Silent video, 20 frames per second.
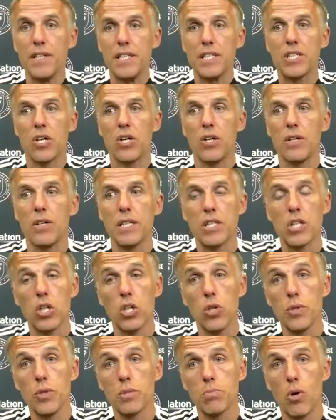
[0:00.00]
he's got
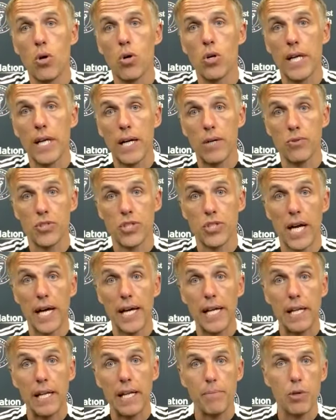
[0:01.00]
Lewis Morgan
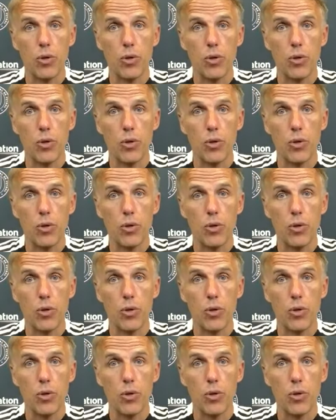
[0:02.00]
outside him,